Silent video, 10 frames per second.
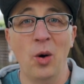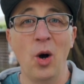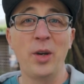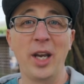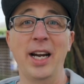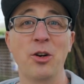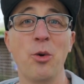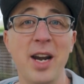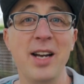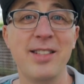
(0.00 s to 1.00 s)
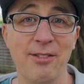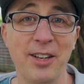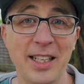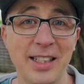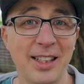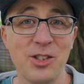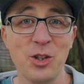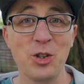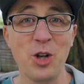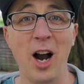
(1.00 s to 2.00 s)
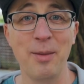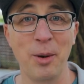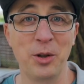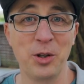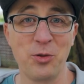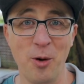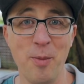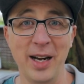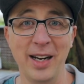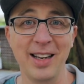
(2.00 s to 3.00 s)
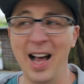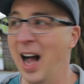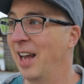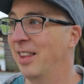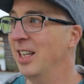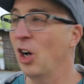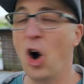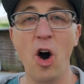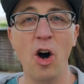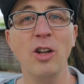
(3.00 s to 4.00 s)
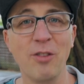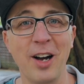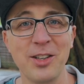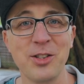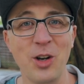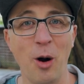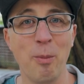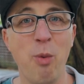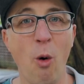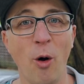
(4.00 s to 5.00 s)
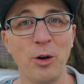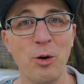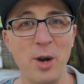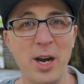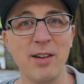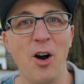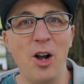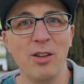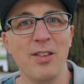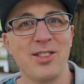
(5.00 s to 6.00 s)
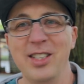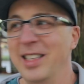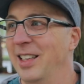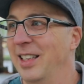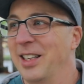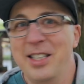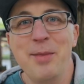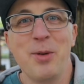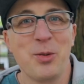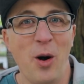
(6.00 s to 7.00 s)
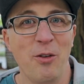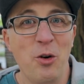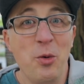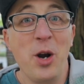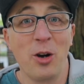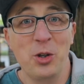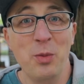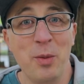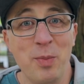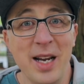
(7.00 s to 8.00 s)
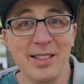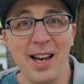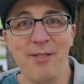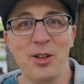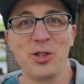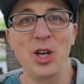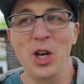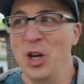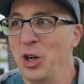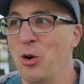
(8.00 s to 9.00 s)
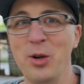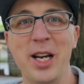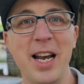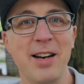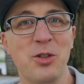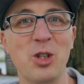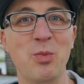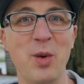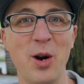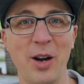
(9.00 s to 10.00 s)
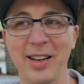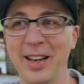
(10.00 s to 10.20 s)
Okay, creativity. Let's just talk about this for a minute. I think all of us are born creative. All of us in the deepest part of who we are as human beings have this creative spirit,